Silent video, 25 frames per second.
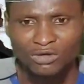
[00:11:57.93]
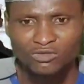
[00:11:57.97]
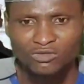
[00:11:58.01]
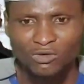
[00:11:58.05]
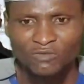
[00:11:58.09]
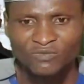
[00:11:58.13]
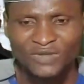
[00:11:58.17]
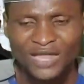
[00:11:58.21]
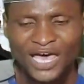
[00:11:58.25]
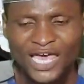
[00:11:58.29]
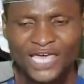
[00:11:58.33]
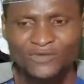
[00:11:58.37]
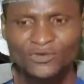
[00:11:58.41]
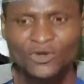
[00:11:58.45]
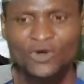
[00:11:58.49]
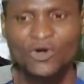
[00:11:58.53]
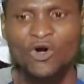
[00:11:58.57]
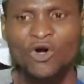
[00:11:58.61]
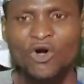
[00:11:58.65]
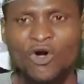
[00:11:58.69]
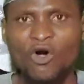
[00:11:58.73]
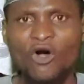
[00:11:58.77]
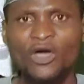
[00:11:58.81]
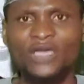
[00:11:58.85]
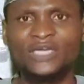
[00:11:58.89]
of life,
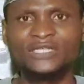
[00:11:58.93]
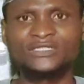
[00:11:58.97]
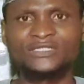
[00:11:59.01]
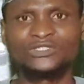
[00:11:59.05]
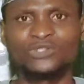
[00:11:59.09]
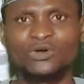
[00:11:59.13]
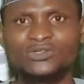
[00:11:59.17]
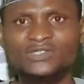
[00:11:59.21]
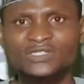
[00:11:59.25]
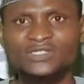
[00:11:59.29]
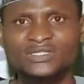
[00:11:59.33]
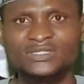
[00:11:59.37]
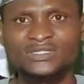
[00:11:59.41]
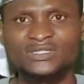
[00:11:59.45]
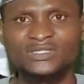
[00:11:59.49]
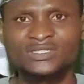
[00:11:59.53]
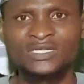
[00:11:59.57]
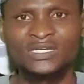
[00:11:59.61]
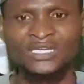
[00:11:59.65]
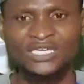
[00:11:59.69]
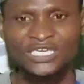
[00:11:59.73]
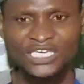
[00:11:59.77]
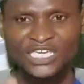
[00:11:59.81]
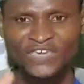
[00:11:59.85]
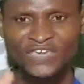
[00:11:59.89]
or it doesn't.
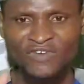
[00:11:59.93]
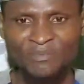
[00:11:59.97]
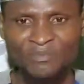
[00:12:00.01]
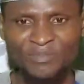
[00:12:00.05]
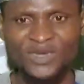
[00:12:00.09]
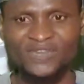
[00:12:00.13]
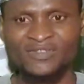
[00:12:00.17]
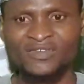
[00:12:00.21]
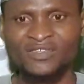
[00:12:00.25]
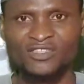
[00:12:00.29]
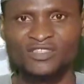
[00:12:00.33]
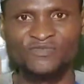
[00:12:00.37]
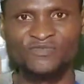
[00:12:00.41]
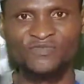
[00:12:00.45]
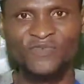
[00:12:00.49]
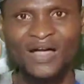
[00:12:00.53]
If a person is